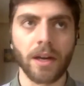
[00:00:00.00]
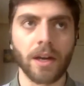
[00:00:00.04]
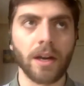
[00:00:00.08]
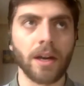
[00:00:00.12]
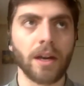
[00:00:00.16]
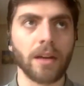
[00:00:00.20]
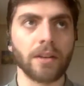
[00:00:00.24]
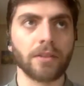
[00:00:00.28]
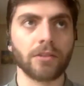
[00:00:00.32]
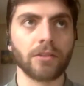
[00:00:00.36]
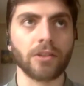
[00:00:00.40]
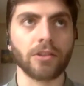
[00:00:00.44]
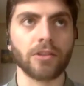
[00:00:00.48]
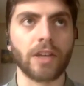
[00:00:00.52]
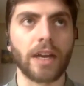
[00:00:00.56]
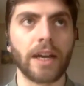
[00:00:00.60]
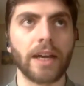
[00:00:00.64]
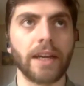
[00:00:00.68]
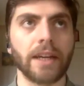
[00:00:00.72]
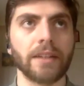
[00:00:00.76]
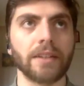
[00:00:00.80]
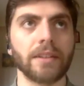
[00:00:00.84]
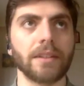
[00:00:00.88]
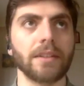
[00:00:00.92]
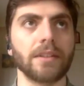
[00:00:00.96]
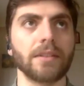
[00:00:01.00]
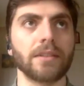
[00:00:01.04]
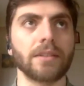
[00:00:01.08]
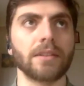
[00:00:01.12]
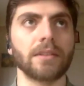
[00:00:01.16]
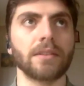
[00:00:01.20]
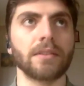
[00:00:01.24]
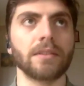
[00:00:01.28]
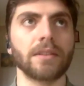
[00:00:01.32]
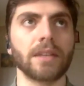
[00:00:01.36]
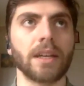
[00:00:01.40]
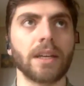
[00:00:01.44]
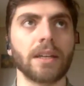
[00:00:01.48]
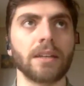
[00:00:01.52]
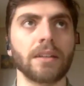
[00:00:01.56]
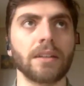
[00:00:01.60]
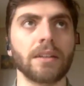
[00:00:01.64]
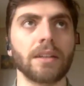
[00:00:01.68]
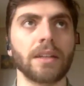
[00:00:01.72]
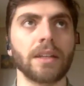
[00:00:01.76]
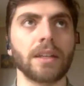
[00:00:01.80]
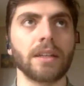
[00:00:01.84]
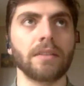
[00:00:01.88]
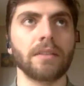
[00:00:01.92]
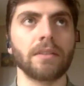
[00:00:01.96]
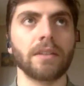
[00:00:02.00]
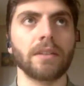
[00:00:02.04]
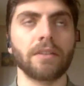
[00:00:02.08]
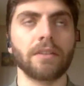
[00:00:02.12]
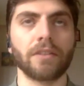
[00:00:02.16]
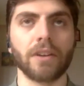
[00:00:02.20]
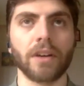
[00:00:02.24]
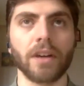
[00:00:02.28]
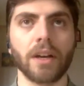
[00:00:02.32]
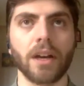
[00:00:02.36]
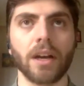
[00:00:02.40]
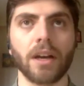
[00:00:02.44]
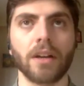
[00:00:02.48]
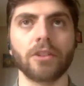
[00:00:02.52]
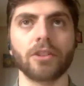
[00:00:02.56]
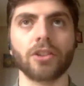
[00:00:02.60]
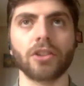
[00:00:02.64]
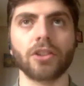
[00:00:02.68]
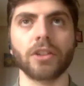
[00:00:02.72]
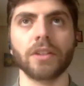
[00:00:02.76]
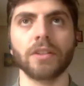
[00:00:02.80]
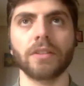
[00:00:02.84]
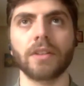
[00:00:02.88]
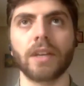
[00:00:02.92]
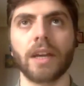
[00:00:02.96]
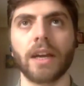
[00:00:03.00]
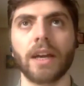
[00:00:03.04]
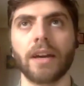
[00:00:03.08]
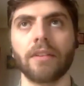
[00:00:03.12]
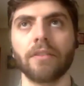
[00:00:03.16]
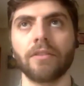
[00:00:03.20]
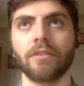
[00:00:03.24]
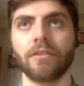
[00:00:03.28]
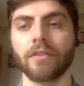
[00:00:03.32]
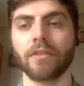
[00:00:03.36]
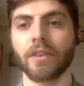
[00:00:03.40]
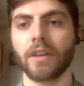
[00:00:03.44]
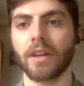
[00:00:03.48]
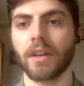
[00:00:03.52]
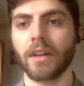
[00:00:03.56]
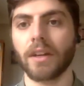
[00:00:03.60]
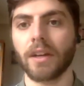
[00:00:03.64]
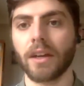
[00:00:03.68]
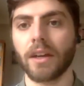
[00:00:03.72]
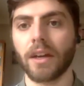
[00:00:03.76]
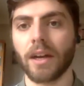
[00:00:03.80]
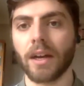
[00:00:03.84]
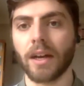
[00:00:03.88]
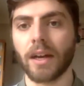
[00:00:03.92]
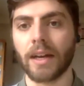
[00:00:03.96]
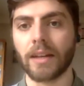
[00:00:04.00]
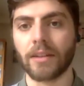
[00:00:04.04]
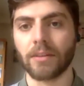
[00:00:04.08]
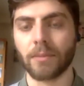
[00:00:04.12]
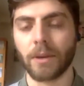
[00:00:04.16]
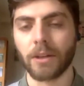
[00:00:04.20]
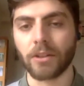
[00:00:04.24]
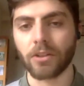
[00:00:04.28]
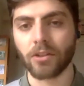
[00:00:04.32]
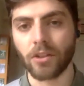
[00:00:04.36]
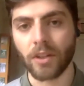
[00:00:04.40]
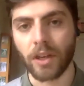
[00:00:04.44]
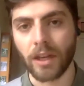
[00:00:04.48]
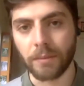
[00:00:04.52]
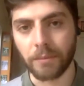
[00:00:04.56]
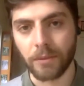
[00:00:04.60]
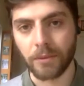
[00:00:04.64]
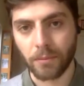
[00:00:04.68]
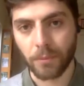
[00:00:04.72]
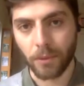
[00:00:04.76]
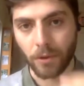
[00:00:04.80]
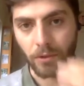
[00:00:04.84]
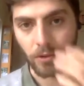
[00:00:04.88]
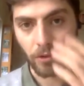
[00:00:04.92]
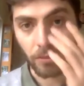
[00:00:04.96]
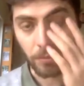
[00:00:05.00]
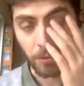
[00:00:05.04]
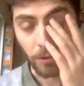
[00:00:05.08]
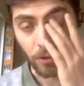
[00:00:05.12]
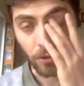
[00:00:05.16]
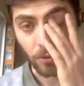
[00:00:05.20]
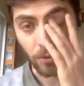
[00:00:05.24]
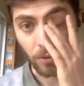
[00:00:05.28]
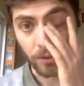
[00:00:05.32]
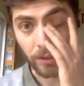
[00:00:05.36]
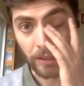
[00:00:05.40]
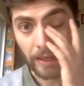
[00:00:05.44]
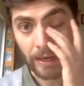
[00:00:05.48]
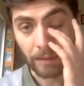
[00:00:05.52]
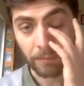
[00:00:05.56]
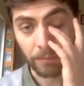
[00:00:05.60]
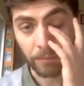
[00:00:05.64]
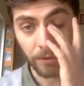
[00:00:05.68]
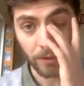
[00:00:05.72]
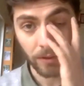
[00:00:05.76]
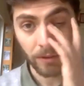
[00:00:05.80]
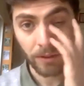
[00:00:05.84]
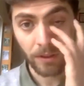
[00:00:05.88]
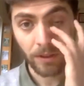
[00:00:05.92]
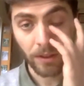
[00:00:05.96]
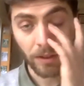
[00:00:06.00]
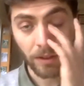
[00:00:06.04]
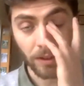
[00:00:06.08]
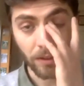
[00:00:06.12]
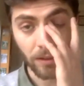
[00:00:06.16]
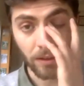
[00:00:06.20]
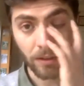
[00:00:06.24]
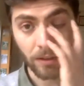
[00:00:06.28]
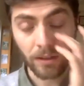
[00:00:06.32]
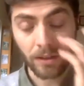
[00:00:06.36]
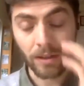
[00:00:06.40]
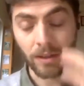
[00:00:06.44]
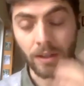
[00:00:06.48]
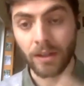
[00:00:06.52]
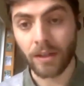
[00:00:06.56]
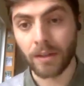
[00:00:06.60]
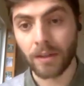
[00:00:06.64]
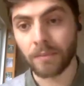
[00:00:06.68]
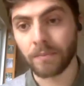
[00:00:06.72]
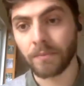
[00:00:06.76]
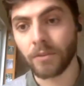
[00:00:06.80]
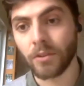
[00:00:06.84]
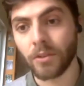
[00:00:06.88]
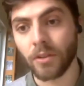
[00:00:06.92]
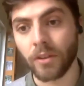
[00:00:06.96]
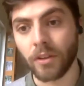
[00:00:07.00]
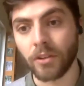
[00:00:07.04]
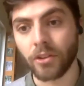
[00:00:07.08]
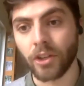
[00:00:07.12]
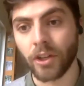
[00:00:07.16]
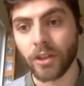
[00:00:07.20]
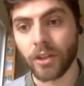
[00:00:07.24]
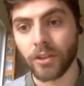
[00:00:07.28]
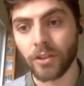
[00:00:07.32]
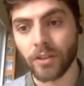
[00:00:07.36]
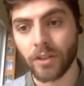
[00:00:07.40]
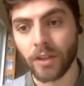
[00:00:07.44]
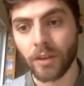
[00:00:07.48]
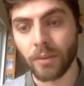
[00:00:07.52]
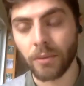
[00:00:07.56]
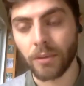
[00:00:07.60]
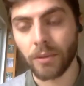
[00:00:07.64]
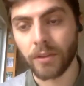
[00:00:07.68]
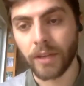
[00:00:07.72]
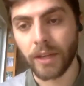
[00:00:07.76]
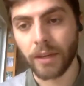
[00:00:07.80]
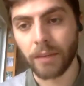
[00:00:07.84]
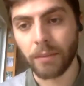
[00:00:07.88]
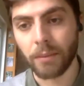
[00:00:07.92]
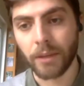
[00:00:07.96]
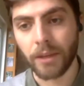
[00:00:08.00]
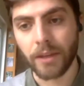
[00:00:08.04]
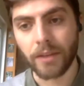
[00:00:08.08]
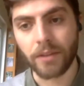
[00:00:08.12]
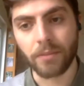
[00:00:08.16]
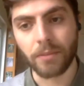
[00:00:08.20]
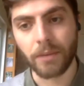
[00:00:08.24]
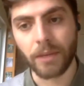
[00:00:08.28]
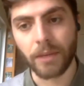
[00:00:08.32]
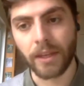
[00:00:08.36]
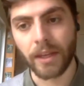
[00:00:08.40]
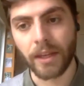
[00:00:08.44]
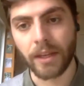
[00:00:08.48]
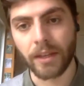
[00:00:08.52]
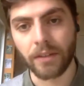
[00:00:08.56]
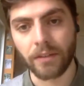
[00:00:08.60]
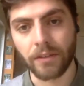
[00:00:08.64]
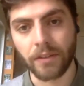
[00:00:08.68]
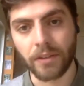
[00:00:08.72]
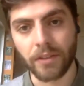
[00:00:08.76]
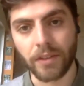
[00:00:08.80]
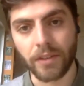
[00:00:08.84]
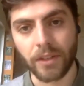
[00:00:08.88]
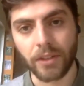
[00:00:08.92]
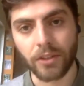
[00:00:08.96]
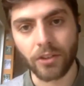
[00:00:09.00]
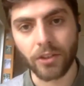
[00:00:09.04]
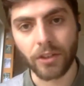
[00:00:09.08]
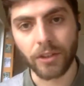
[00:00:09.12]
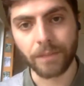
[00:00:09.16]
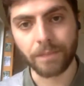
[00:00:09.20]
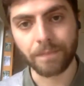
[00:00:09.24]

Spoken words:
societies and in different countries have as much time as possible to adapt to the changes that will take place by the end of the century.